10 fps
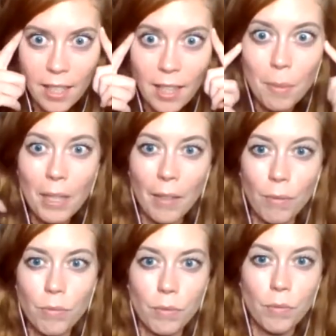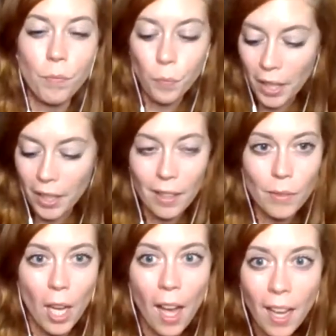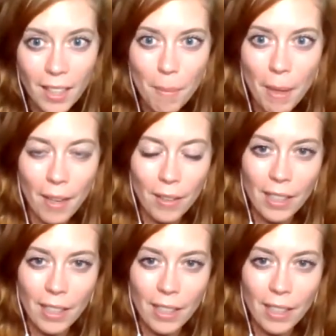and they were like fucking talking about it.